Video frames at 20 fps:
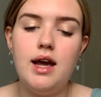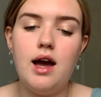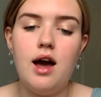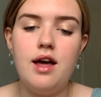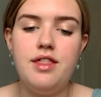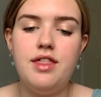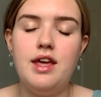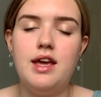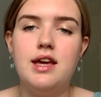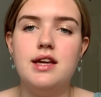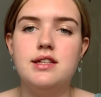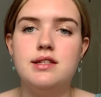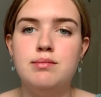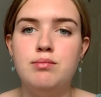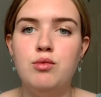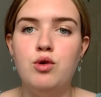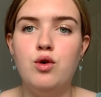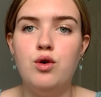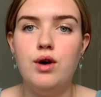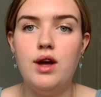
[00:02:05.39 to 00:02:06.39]
I think it's
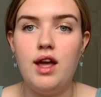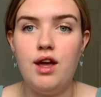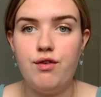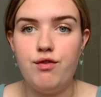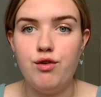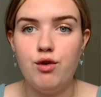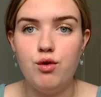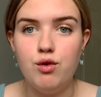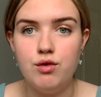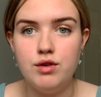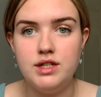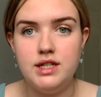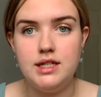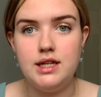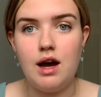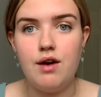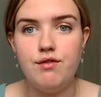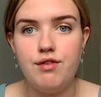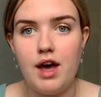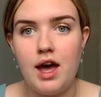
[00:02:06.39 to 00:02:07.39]
more if you're already
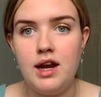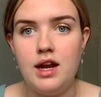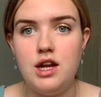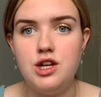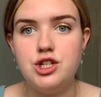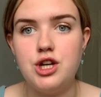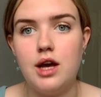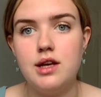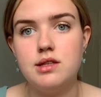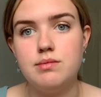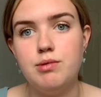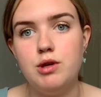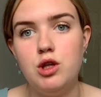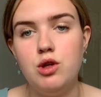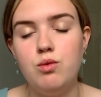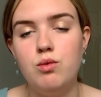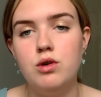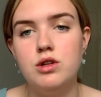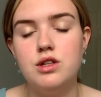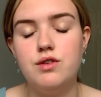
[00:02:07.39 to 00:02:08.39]
down for NHS but
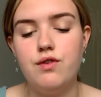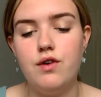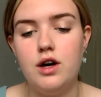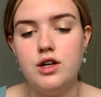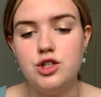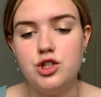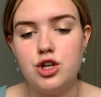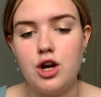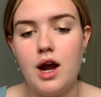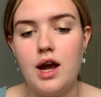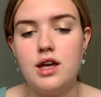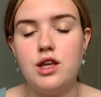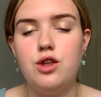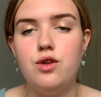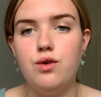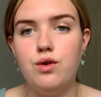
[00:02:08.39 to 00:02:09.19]
you want to fast track,